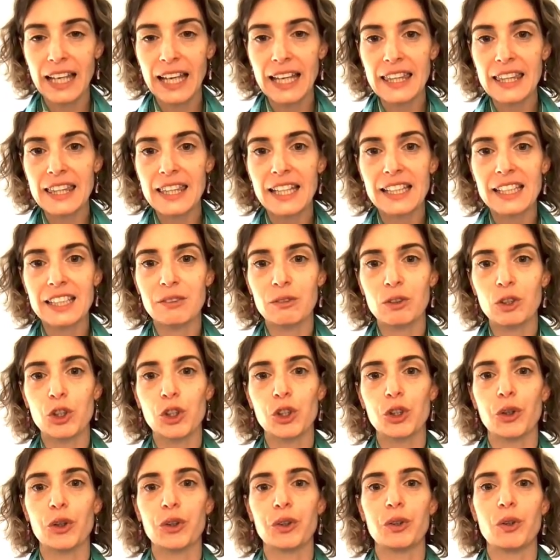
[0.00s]
then it will
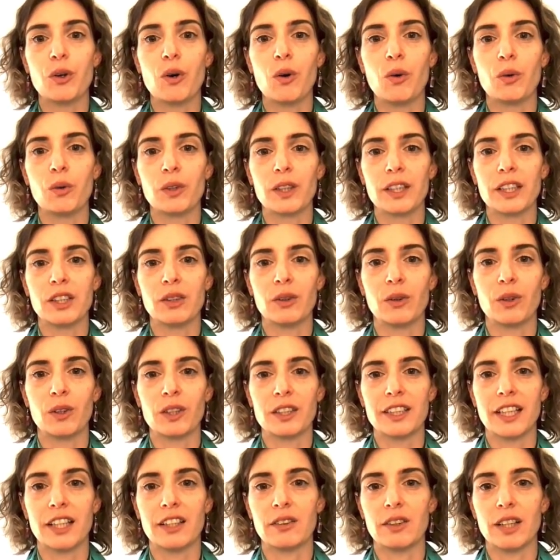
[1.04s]
show you only the oils
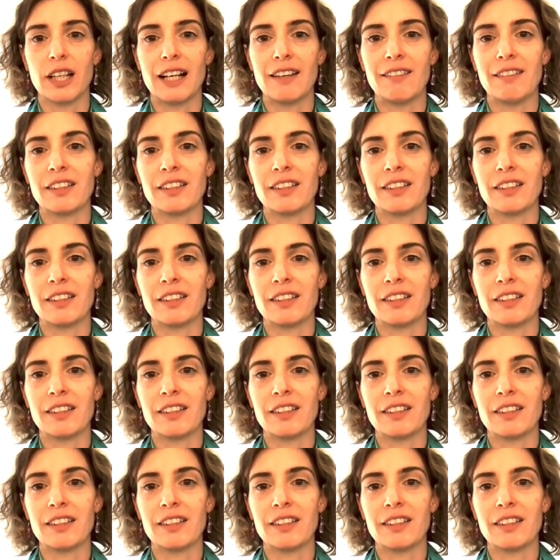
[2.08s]
that you have.